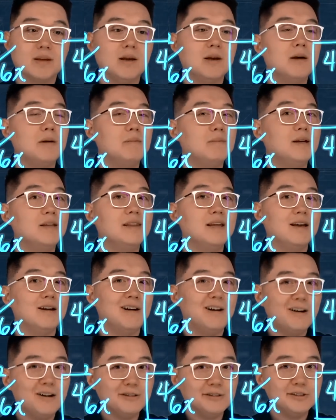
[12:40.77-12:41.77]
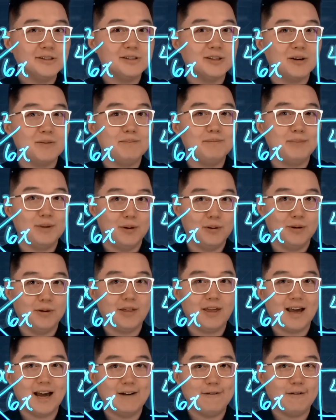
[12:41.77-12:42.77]
but they also
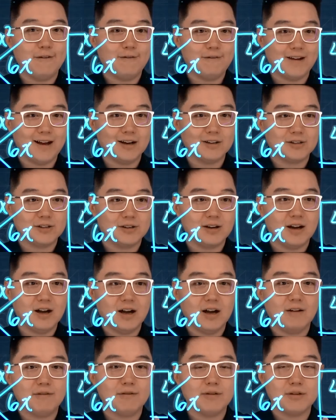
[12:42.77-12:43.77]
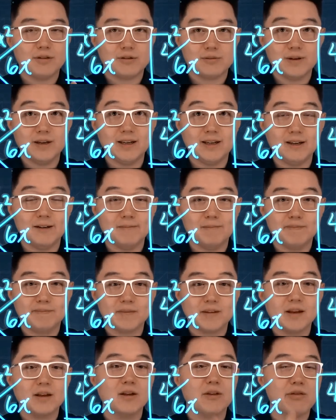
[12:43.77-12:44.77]
both have a factor of 3.
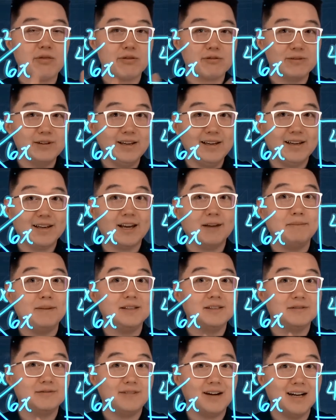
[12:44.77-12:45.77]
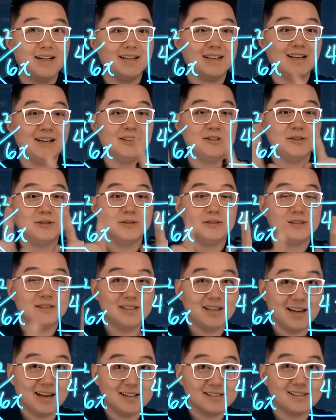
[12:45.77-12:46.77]
3 can be divided into
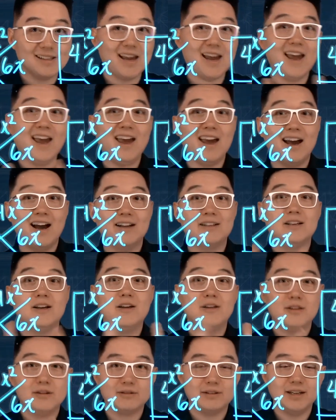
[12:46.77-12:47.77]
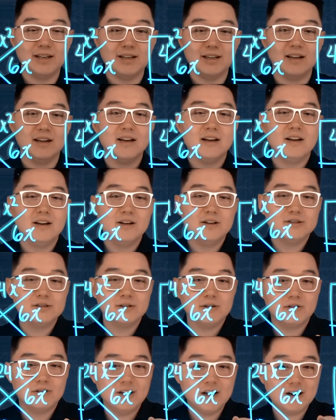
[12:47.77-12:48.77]
6 and 3. So
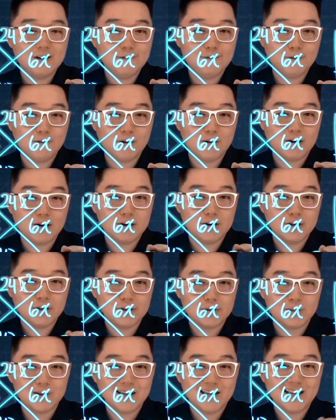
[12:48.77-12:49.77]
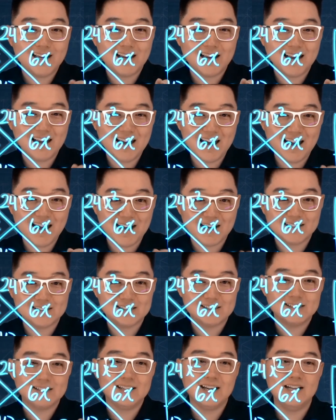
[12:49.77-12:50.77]
therefore,
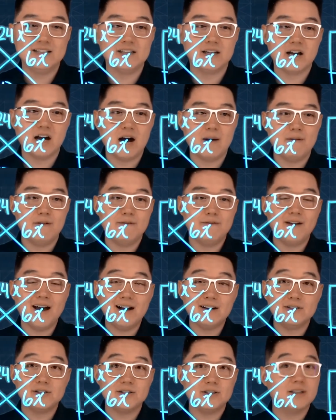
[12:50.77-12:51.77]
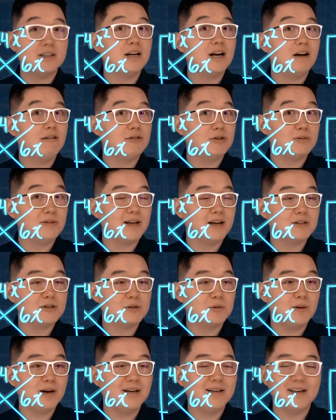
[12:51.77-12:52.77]
3x is a common factor of 3x
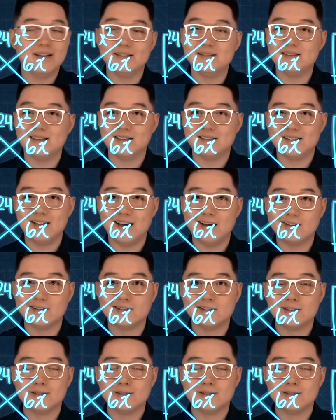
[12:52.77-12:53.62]
squared and 6x.